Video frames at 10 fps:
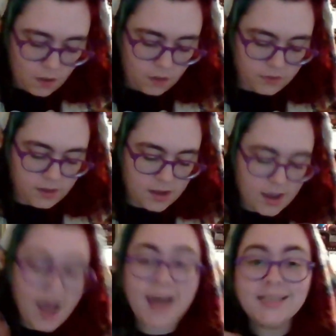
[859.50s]
The
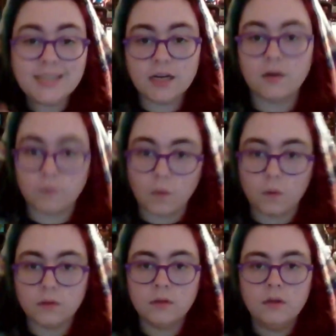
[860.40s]
content
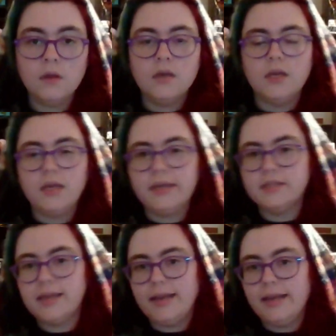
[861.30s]
roll
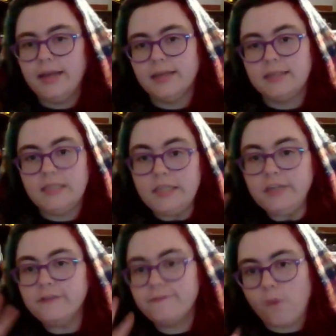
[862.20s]
is a
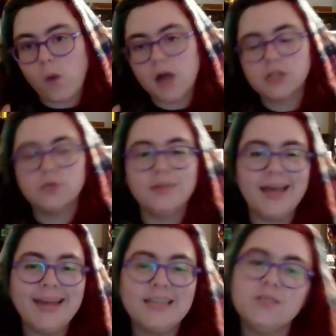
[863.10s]
D4. So
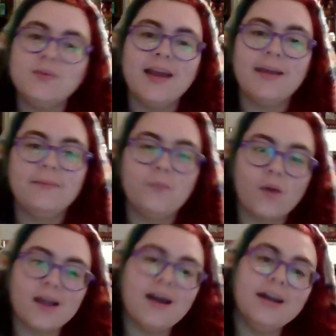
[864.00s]
that is when I
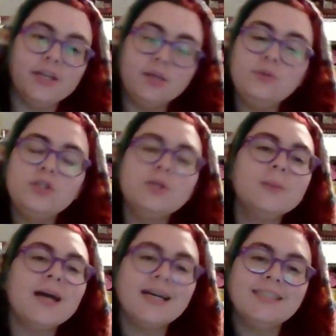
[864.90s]
work on
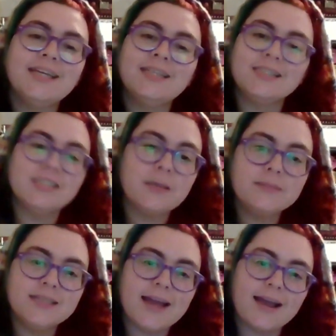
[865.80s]
YouTube content,
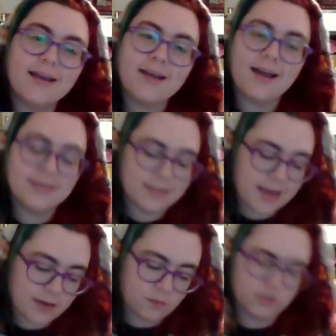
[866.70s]
Substack
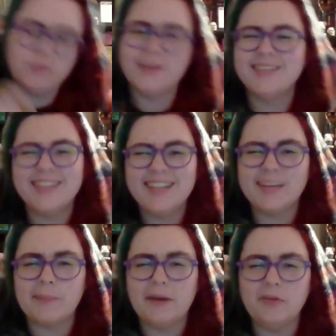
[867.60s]
content, which is basically
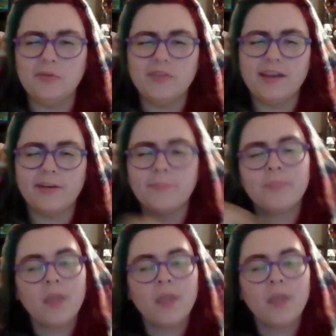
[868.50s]
like my newsletter,